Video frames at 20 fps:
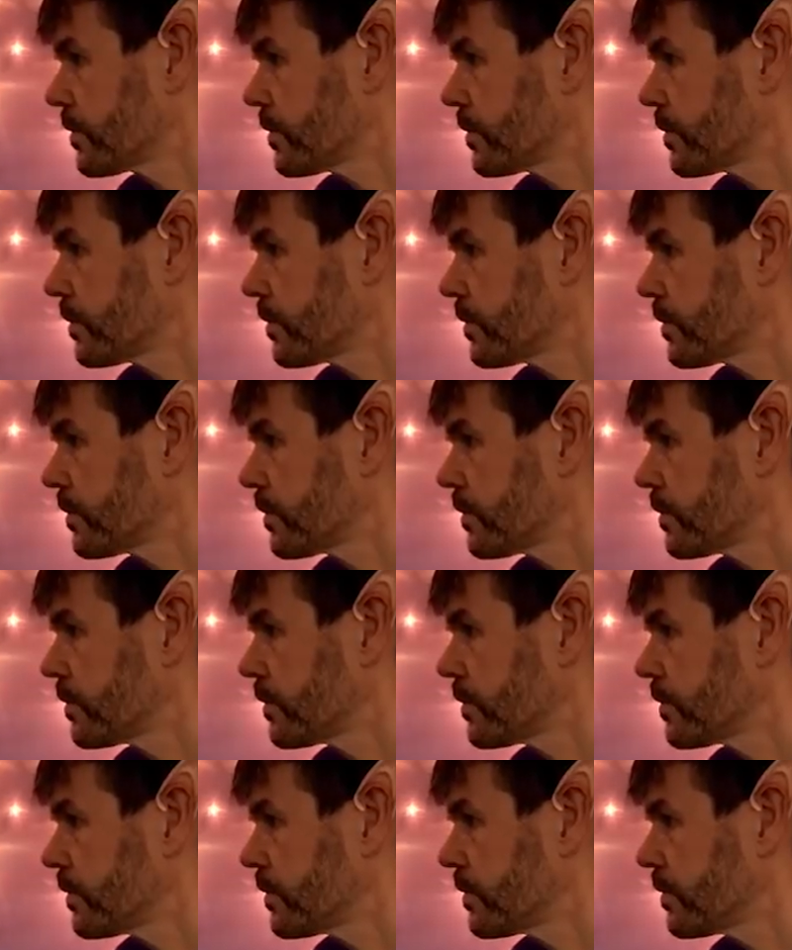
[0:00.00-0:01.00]

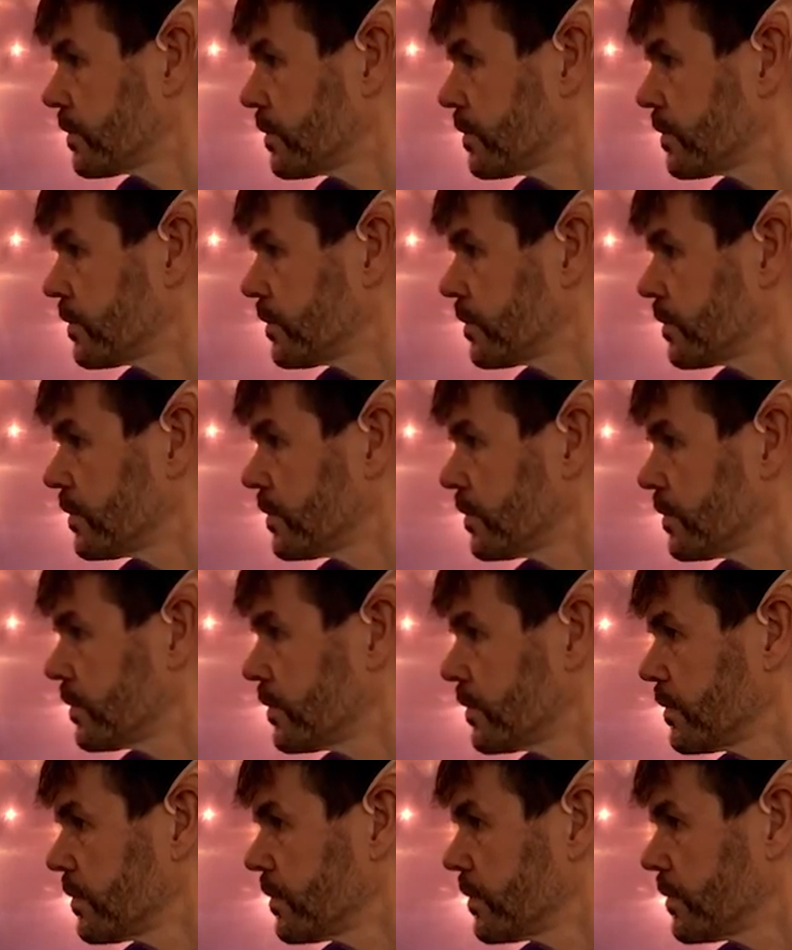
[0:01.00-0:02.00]

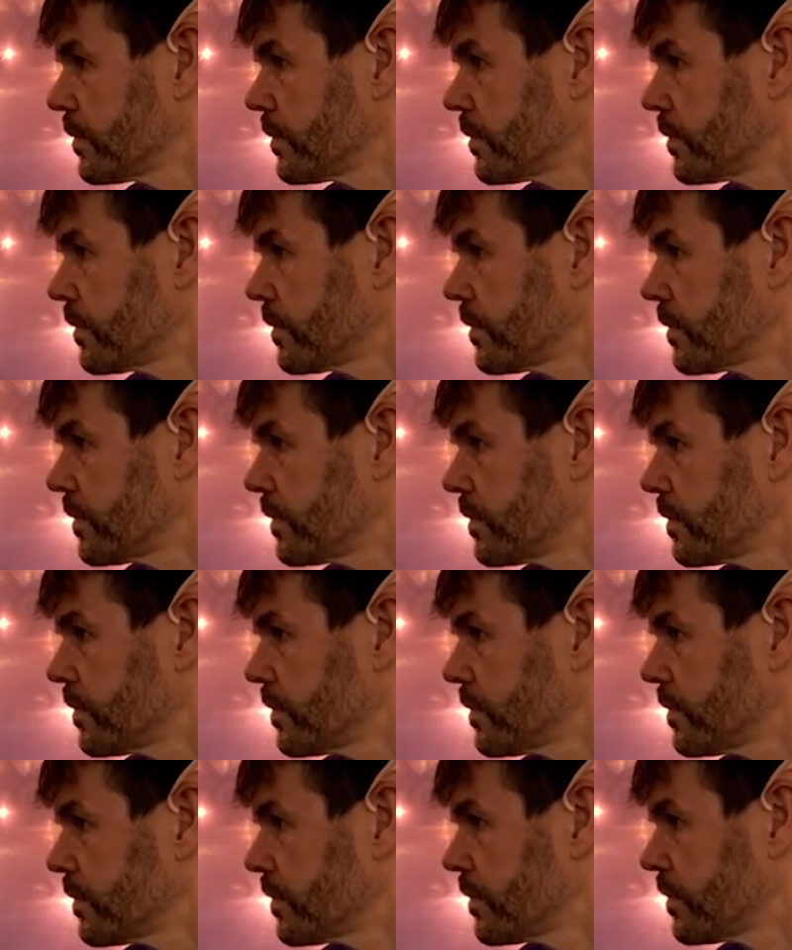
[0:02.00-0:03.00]

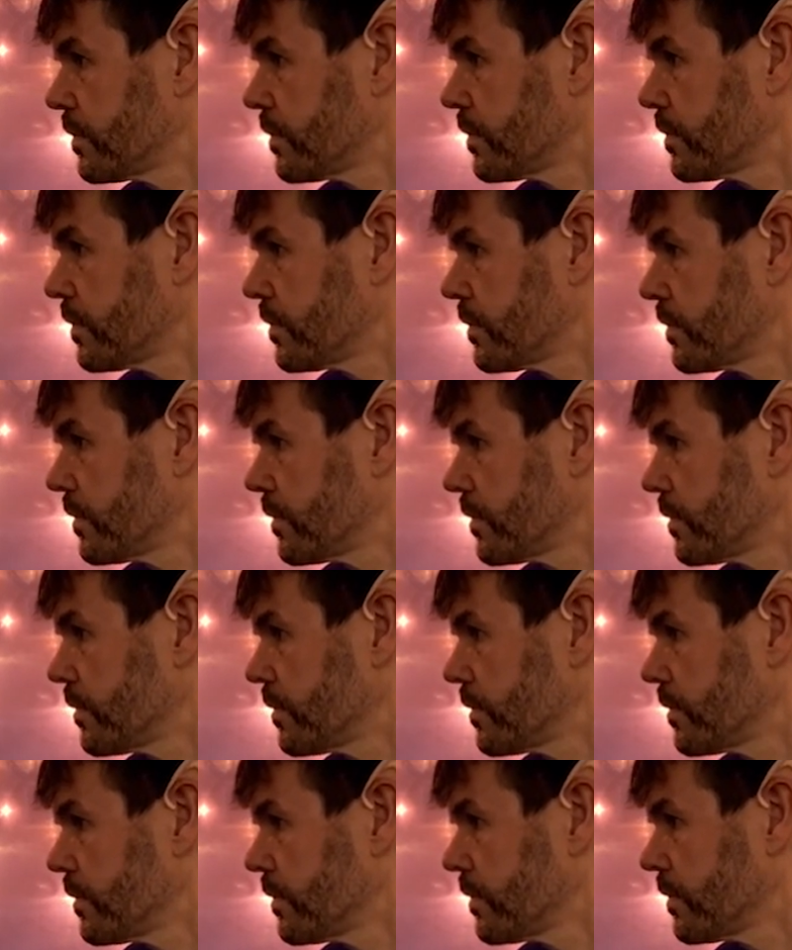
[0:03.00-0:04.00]

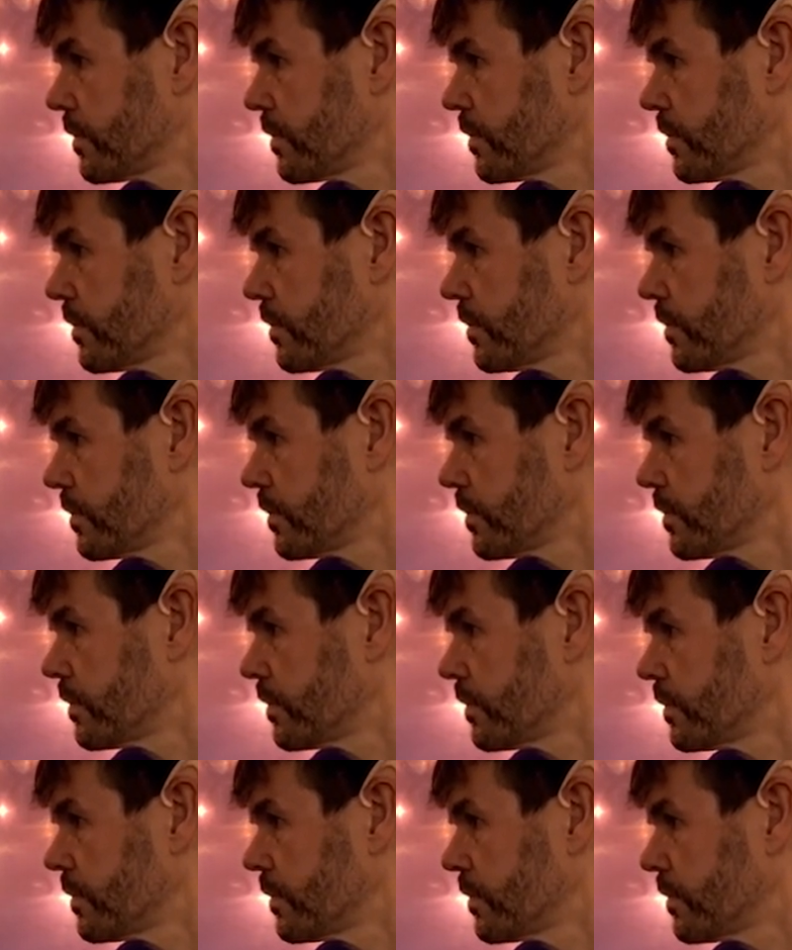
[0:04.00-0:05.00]

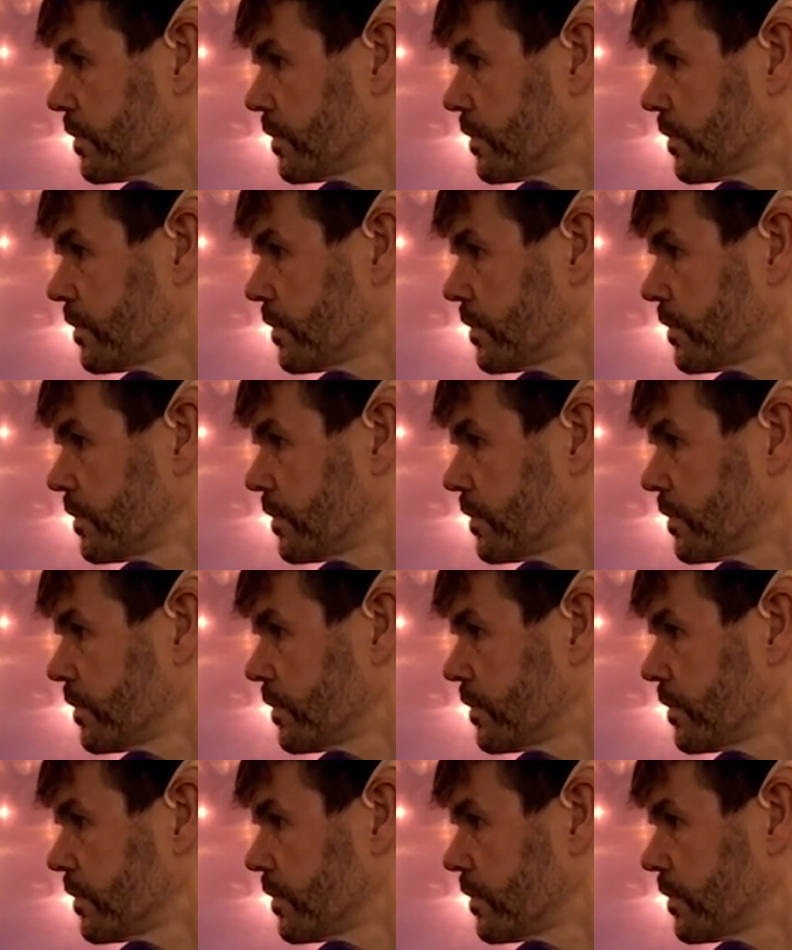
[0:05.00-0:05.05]
[no speech]